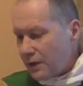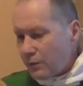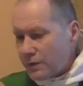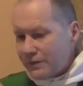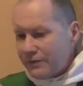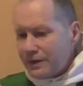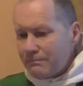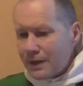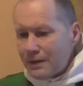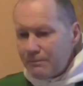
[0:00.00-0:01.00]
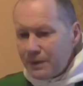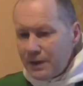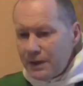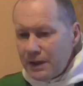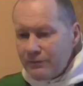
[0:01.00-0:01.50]
whatever it might
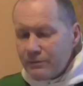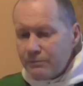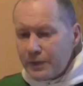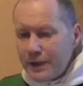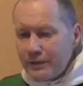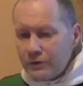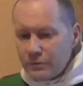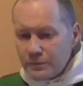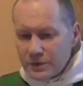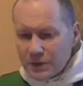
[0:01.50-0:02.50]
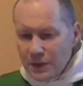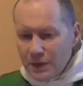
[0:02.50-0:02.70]
be, even prayer groups.